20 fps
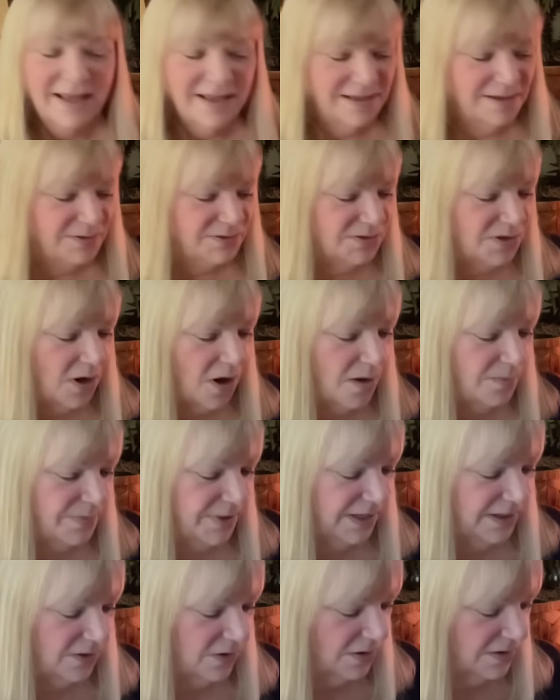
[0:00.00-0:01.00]
the
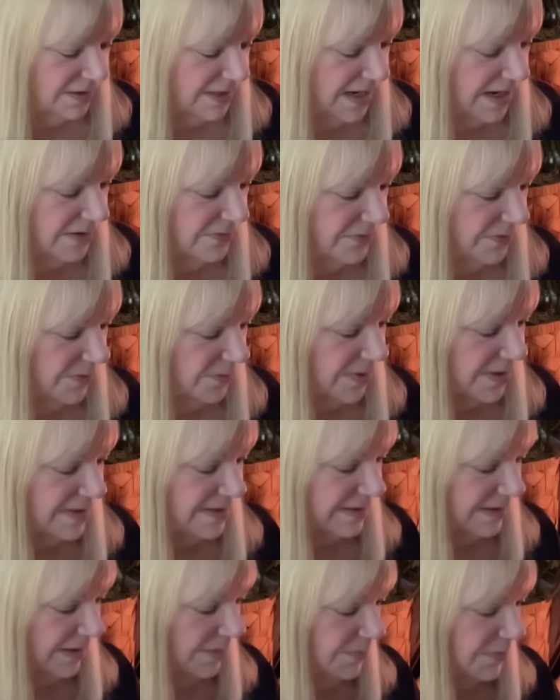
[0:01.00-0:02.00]
topic on
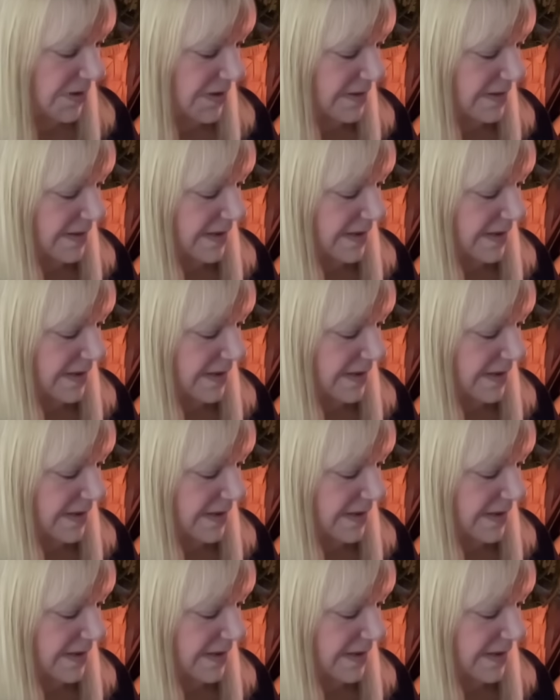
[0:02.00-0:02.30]
everyone's lips